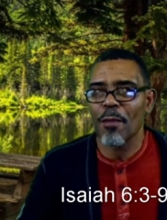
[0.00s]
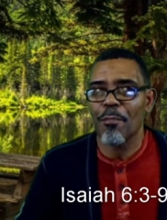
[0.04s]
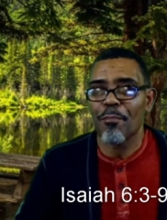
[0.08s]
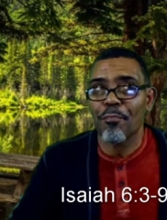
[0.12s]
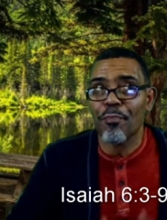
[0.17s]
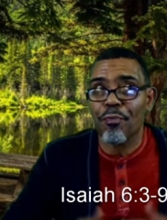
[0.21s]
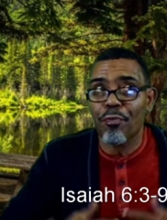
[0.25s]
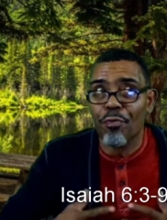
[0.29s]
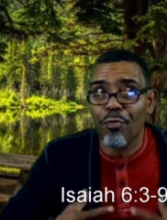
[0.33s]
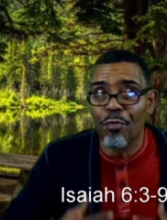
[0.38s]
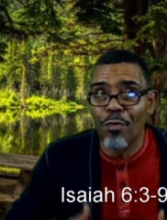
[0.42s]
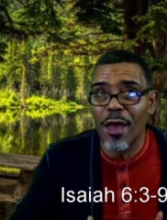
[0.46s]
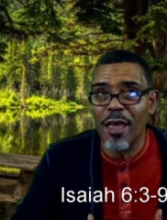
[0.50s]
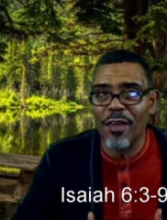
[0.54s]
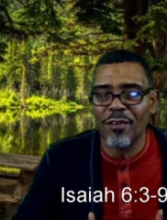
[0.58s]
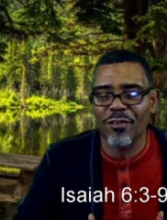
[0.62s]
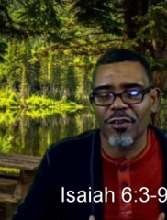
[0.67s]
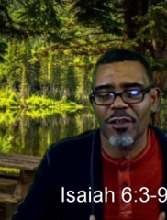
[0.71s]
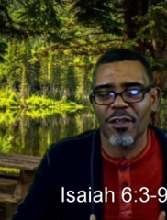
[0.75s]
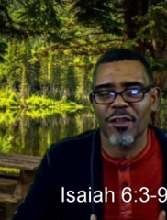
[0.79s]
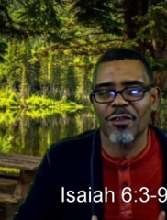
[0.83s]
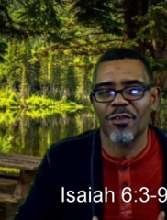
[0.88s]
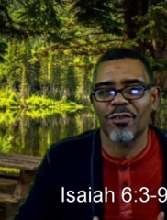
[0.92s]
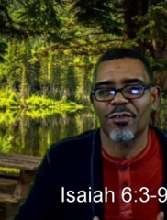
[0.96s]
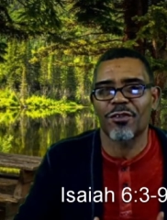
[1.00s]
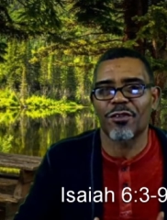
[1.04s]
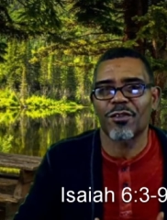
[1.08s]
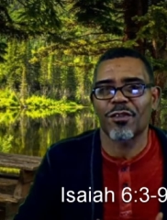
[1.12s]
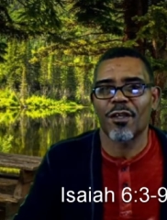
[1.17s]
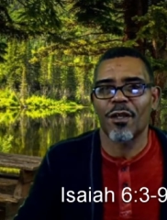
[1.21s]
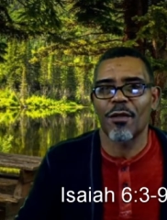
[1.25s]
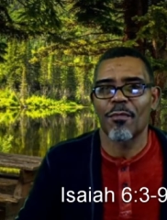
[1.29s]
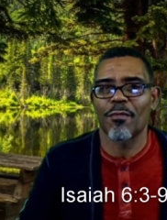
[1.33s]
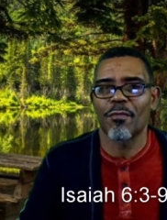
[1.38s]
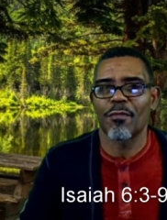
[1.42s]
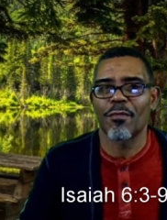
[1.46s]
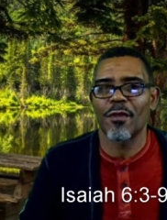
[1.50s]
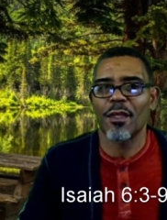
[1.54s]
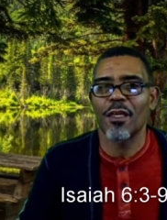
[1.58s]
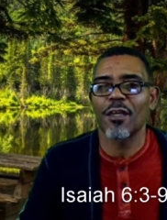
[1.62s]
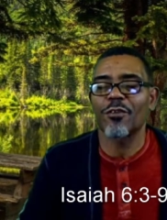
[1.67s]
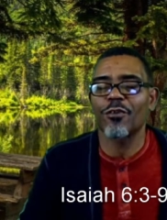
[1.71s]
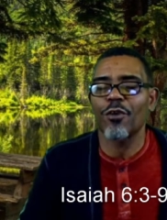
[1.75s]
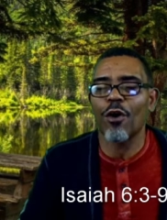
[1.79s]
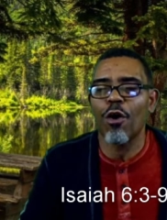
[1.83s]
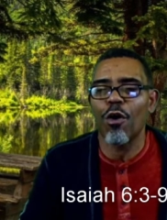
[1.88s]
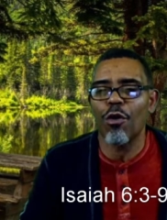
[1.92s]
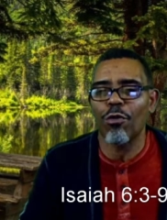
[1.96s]
presence,
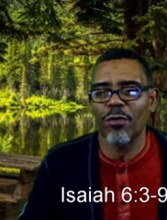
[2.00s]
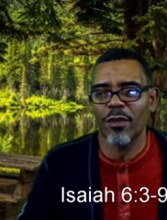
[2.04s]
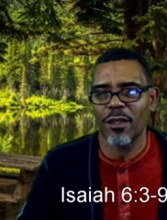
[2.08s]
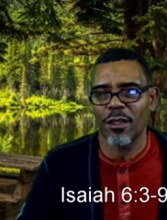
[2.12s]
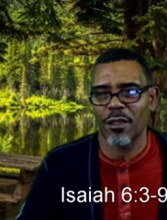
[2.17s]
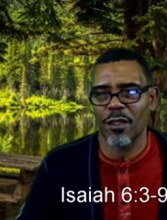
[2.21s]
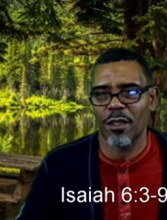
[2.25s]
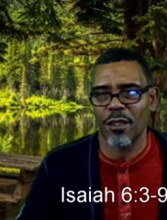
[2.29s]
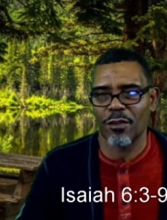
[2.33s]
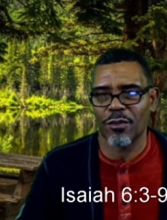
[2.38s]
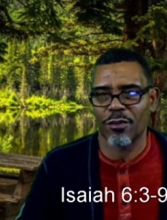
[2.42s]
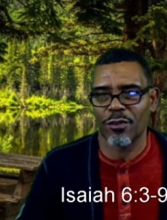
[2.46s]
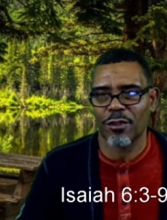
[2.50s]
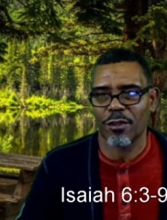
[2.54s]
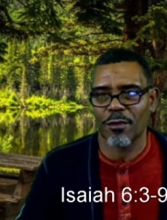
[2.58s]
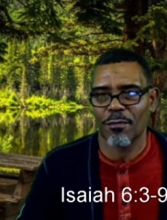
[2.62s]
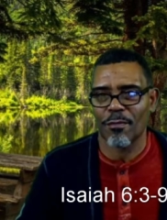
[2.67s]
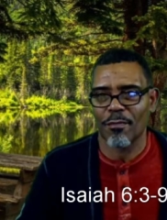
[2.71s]
his holiness.